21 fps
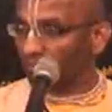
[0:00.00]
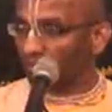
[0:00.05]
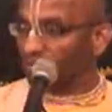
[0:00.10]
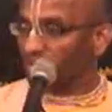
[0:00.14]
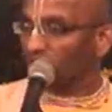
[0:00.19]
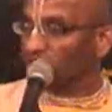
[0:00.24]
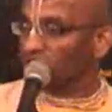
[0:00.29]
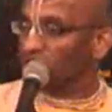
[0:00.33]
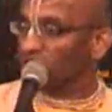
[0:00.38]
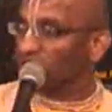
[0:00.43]

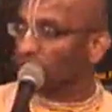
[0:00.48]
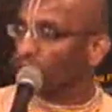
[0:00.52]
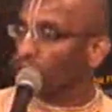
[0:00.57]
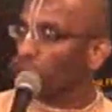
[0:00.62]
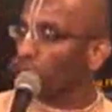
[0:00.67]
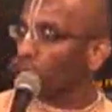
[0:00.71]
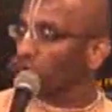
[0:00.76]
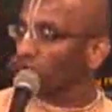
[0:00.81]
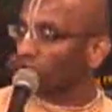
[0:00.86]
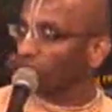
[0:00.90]
just as a
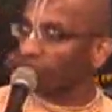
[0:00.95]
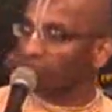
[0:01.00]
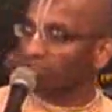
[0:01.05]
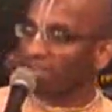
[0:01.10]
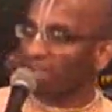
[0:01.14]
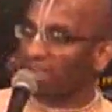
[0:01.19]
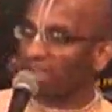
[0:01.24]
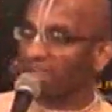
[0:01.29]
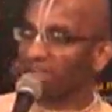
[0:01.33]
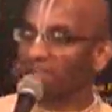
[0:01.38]
boat with
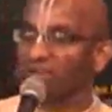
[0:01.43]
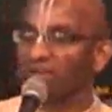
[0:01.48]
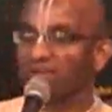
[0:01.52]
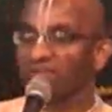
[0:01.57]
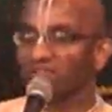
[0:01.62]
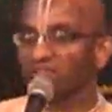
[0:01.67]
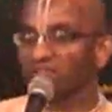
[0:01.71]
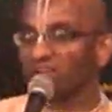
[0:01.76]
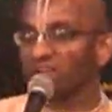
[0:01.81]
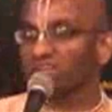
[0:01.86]
an anchor
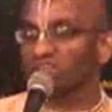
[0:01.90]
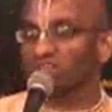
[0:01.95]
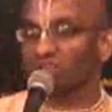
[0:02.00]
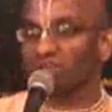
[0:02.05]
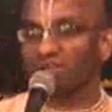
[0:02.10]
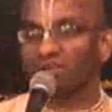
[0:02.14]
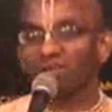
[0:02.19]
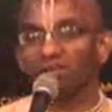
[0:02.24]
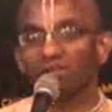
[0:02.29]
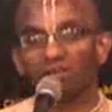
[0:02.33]
doesn't get
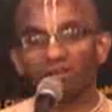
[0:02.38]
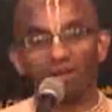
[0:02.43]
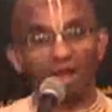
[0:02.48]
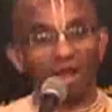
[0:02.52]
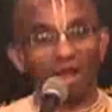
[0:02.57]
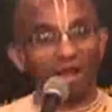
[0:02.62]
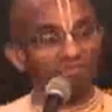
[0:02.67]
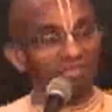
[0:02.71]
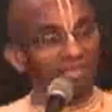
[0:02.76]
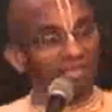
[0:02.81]
shaken,
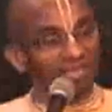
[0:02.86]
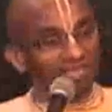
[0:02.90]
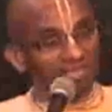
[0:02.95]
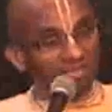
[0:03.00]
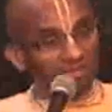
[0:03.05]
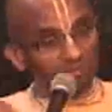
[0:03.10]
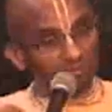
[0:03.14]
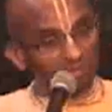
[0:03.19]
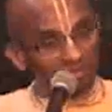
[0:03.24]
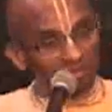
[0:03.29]
and we can
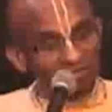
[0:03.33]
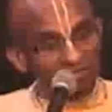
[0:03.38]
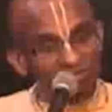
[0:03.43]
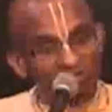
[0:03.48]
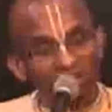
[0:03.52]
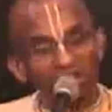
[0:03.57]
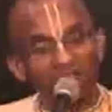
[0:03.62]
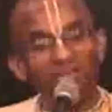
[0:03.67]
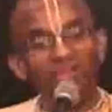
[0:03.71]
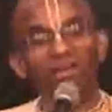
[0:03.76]
experience
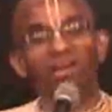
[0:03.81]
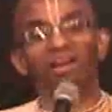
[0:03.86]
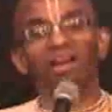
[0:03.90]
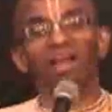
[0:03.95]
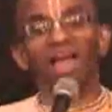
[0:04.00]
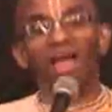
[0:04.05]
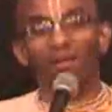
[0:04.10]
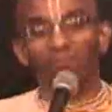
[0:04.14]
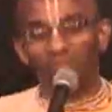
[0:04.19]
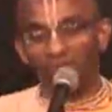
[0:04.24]
inner
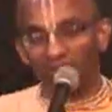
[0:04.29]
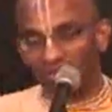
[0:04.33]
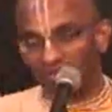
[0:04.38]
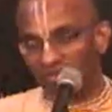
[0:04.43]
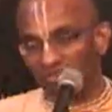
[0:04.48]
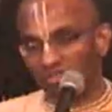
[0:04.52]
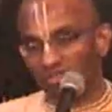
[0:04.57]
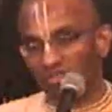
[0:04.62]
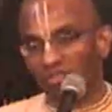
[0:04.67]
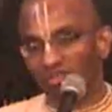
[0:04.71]

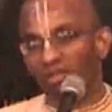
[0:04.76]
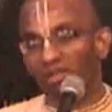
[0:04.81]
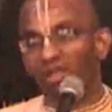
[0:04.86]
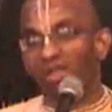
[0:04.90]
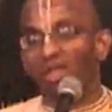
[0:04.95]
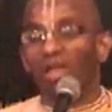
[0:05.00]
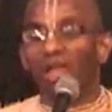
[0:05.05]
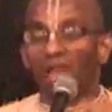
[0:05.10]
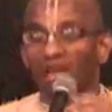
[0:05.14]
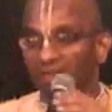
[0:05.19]
happiness.
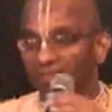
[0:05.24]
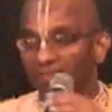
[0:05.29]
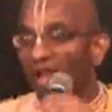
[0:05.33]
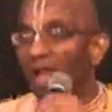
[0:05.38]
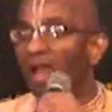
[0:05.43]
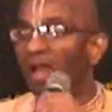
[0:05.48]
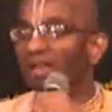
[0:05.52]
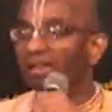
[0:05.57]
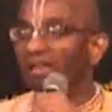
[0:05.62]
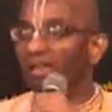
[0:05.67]
And
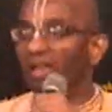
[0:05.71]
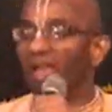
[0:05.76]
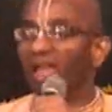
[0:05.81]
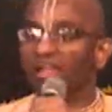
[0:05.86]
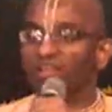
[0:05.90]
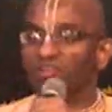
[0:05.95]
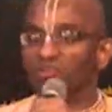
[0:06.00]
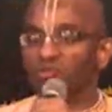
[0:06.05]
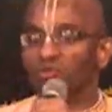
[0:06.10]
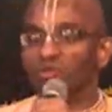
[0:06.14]
that
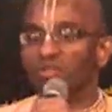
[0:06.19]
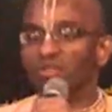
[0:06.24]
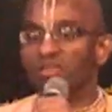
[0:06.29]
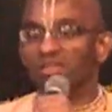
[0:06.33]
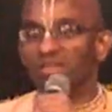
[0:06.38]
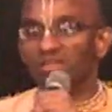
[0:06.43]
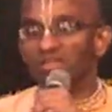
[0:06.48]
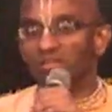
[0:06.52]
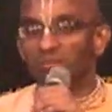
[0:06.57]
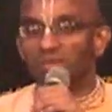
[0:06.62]
actually
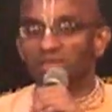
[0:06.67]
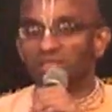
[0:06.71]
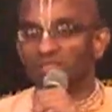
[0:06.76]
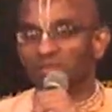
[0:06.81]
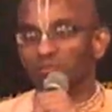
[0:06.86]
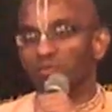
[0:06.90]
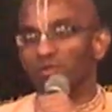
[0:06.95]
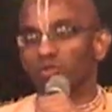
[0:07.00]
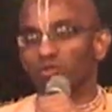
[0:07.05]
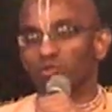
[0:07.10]
is being
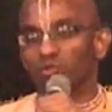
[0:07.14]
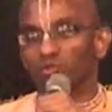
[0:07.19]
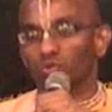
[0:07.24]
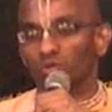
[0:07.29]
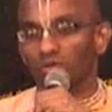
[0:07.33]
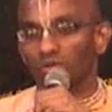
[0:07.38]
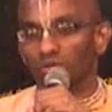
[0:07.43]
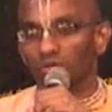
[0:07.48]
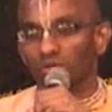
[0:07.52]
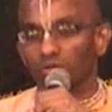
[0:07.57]
spiritual.
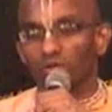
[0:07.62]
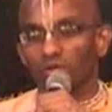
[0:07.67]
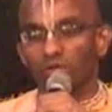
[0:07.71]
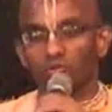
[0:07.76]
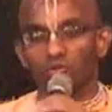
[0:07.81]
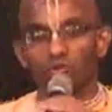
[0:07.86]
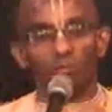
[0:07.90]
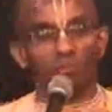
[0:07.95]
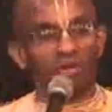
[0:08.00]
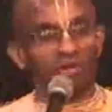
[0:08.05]

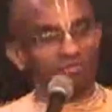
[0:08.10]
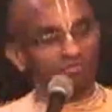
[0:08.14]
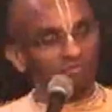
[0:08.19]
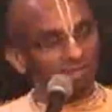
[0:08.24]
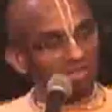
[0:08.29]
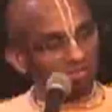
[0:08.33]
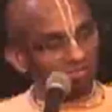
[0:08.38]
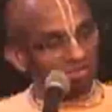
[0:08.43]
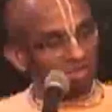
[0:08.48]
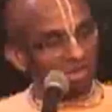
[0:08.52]
So when
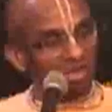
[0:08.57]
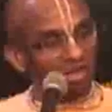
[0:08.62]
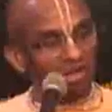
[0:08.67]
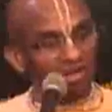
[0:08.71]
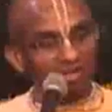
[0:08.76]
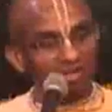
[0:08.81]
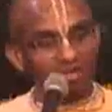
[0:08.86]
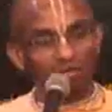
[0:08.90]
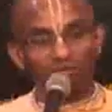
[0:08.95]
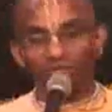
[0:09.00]
we
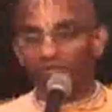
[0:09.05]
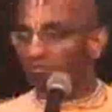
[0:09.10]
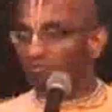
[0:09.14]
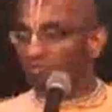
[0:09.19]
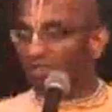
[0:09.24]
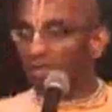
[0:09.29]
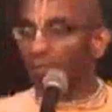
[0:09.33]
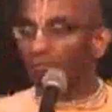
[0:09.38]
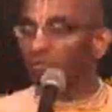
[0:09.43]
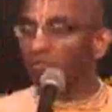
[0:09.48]
chant, when
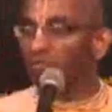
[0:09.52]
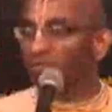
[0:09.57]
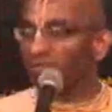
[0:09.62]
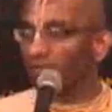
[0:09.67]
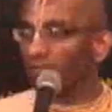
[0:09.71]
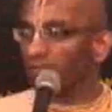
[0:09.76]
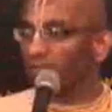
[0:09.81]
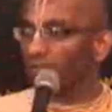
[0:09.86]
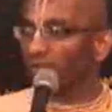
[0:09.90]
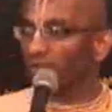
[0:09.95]
we come to the
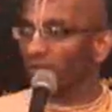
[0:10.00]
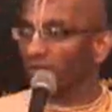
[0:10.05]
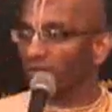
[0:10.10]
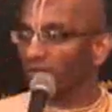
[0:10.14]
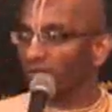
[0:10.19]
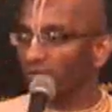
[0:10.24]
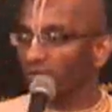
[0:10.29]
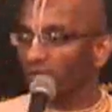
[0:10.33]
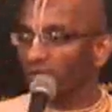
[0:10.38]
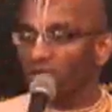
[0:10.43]
temple,
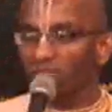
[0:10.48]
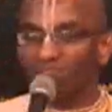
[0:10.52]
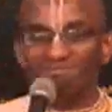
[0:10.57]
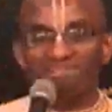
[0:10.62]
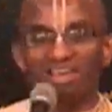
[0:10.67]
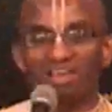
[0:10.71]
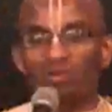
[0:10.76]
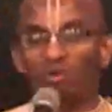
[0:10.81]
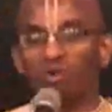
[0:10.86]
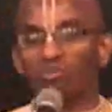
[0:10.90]

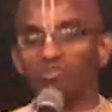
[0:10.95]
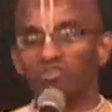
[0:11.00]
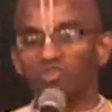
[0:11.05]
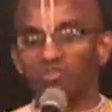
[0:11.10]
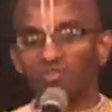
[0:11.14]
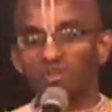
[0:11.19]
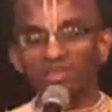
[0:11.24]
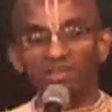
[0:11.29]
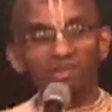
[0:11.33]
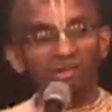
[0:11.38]
we are not
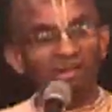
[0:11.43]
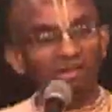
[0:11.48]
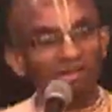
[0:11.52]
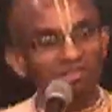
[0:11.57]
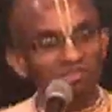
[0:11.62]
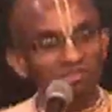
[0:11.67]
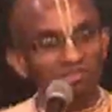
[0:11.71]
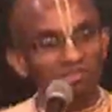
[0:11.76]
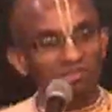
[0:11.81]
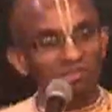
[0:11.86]
just being
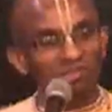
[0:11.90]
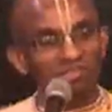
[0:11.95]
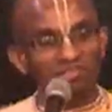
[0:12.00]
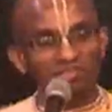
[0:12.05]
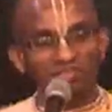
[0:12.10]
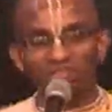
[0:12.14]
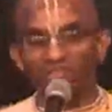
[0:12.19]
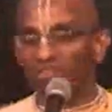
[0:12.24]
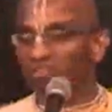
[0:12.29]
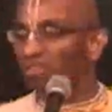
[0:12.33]
religious
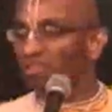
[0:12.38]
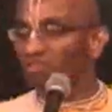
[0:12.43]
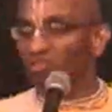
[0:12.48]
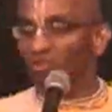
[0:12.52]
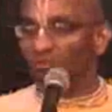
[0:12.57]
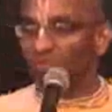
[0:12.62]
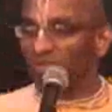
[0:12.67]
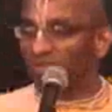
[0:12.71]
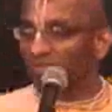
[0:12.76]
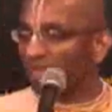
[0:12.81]
in the sense
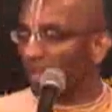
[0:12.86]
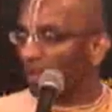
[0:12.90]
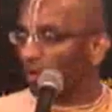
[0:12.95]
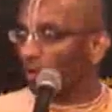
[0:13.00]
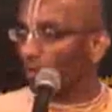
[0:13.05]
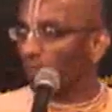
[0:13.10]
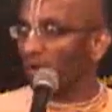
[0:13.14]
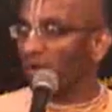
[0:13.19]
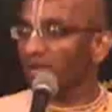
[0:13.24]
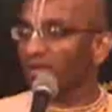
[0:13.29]
of being
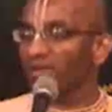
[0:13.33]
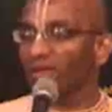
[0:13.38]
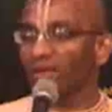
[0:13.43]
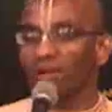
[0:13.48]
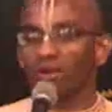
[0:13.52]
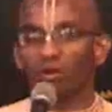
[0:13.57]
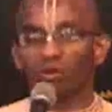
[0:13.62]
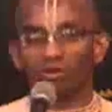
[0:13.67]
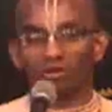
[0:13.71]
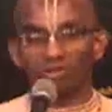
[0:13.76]

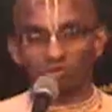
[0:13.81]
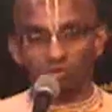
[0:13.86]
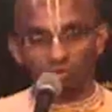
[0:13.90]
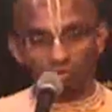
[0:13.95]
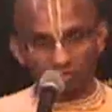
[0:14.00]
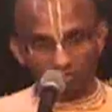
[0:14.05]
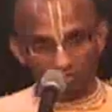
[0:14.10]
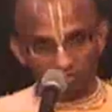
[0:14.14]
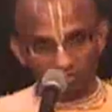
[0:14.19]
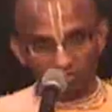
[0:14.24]
narrow-minded or
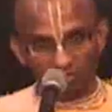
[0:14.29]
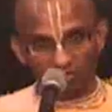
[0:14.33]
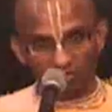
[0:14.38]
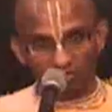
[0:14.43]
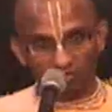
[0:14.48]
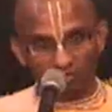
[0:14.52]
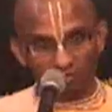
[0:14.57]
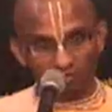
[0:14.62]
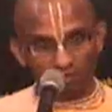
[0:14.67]
ritualistic.